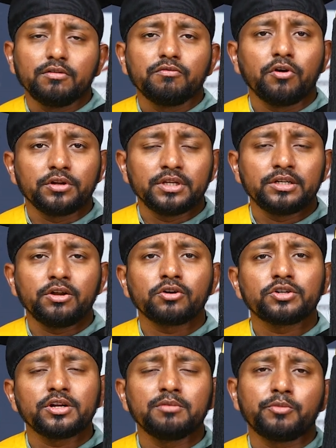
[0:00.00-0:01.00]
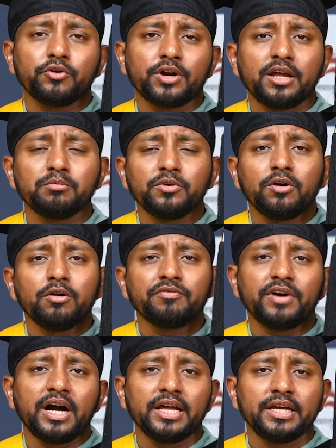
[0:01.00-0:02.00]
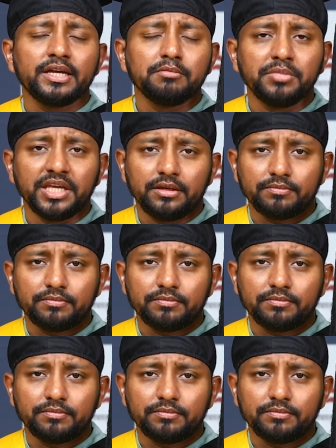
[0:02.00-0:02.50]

for the doctoral program of IIMB.